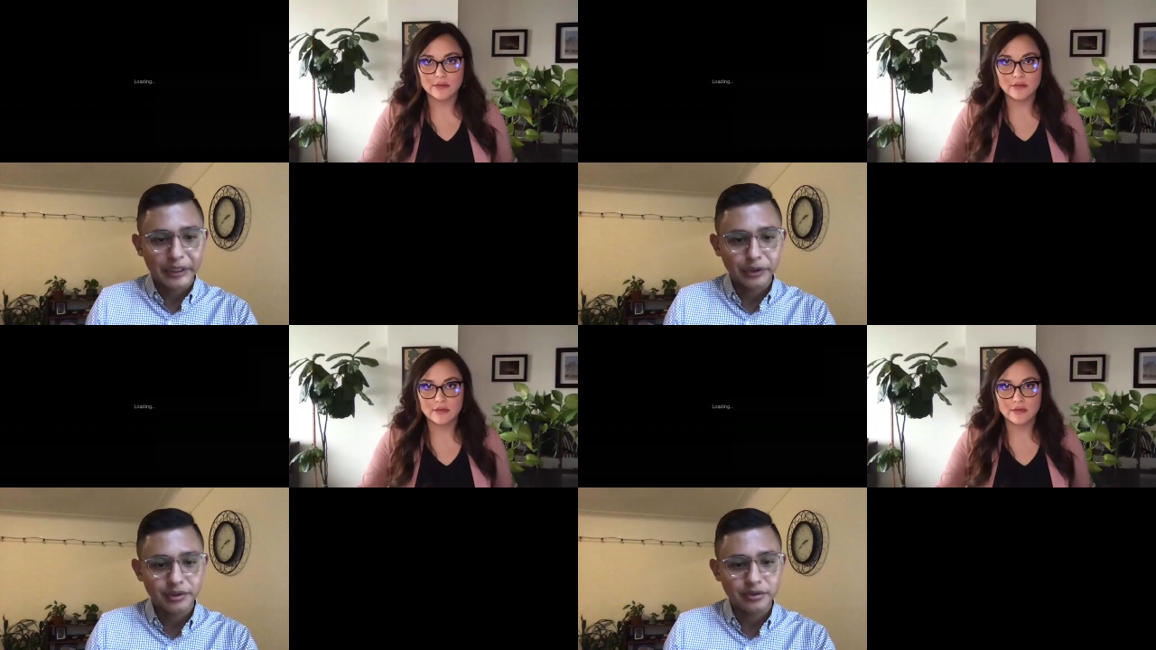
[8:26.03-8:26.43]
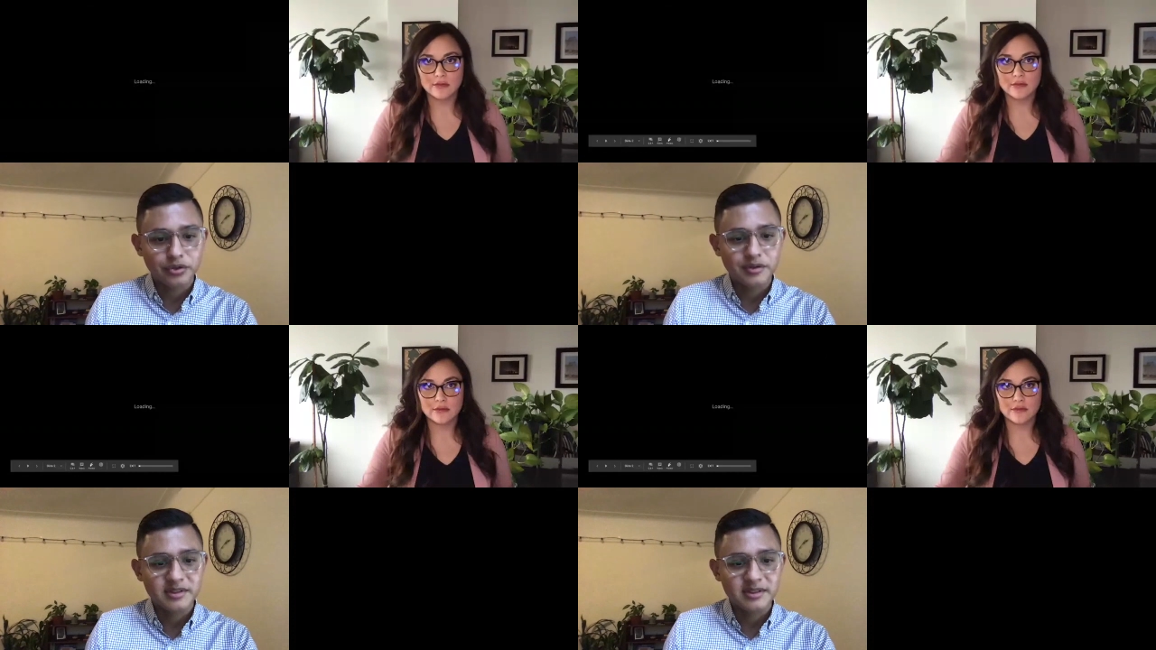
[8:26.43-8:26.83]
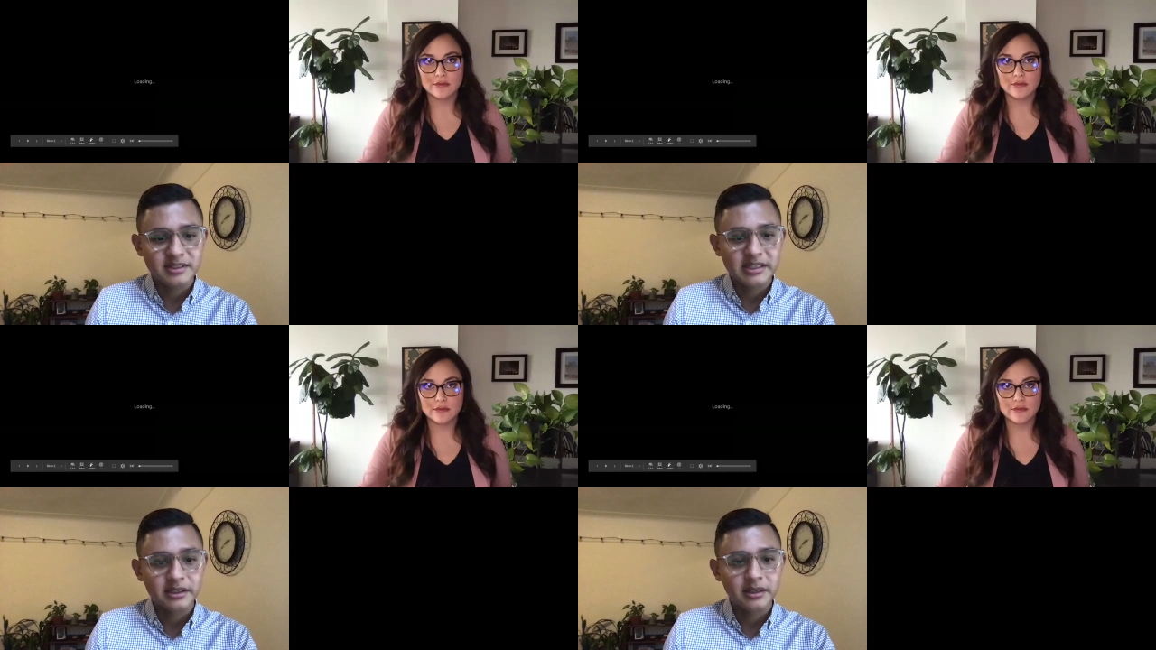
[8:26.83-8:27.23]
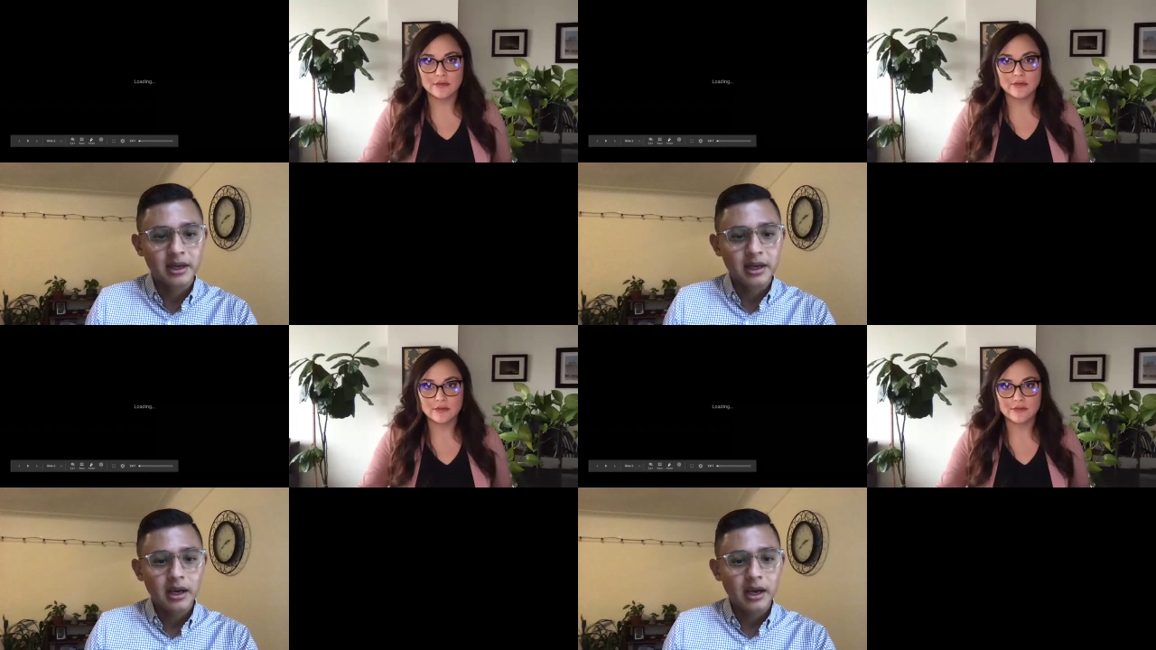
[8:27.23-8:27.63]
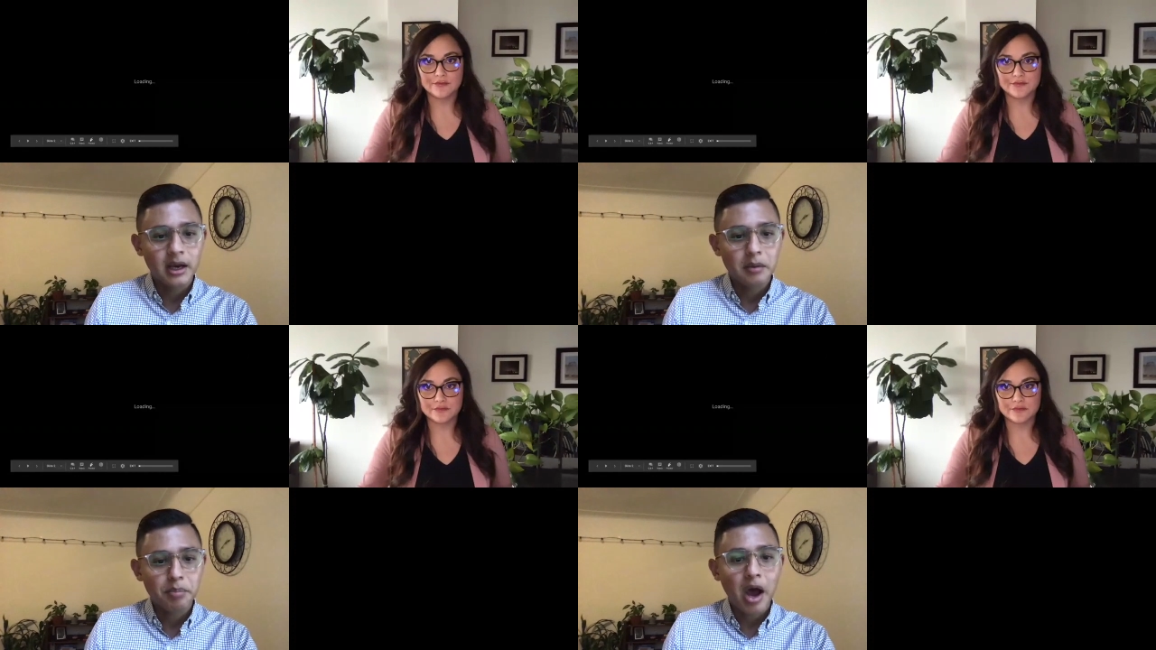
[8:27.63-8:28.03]
Speaker 1: you just see uh,
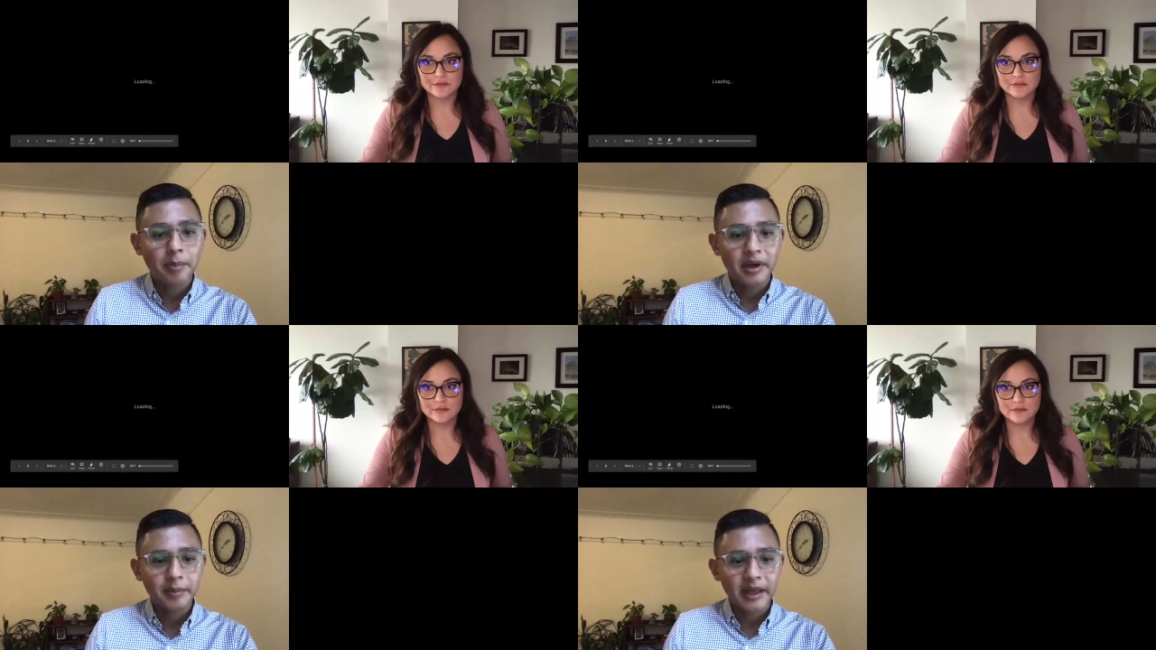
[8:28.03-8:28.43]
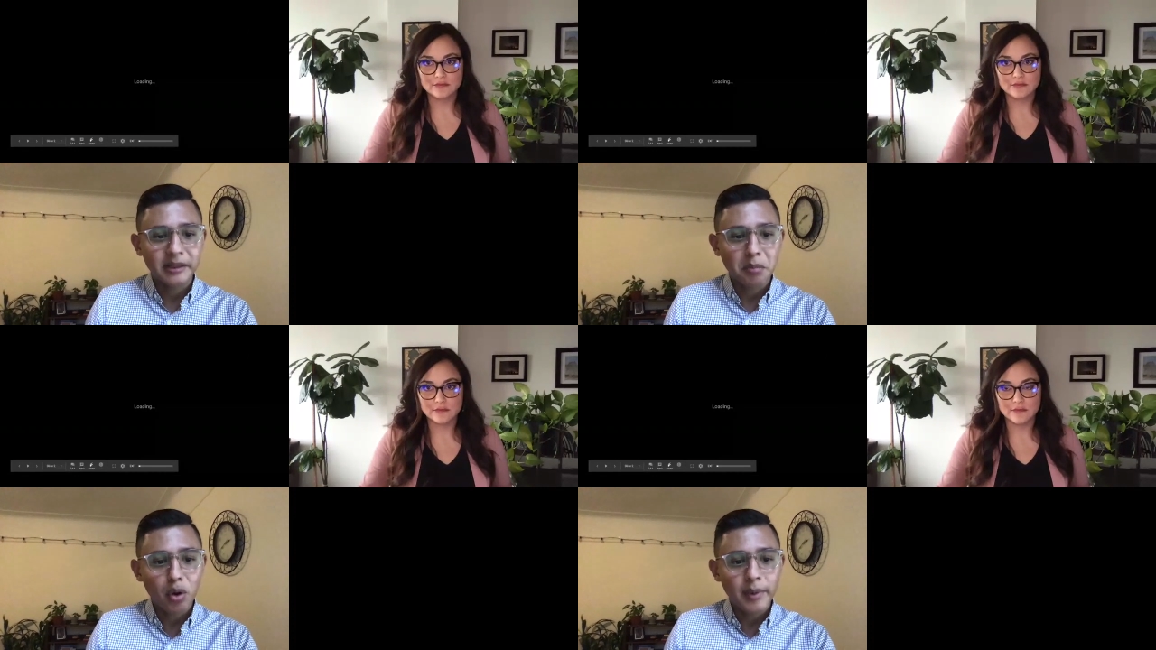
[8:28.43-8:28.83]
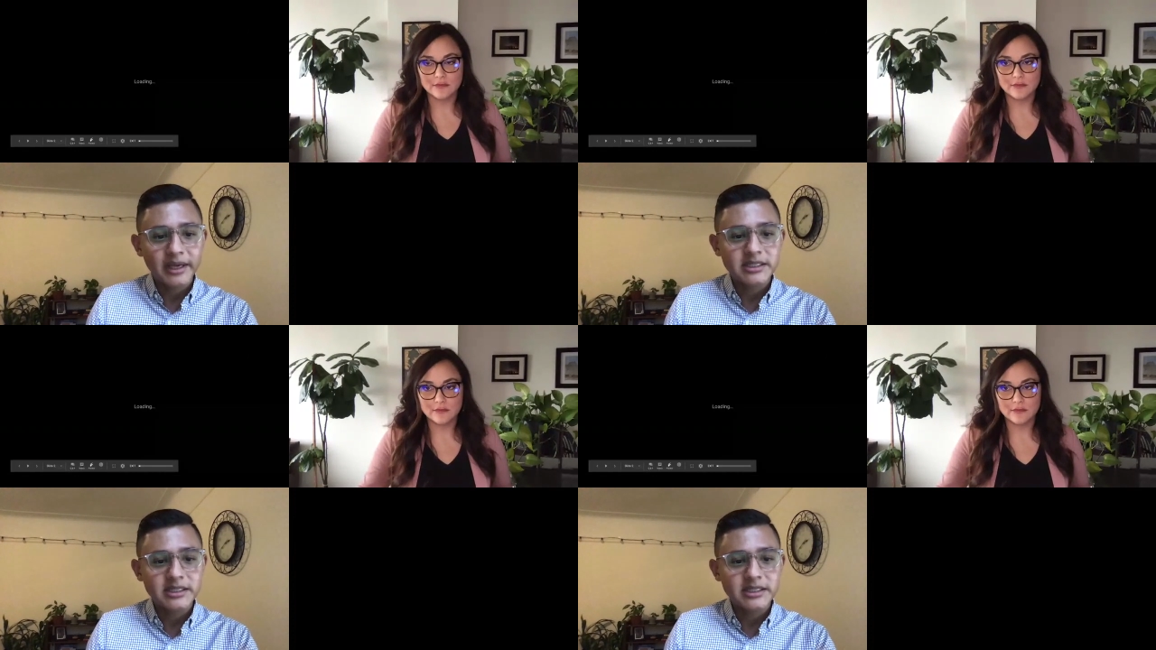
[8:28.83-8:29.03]
pop up at the moment.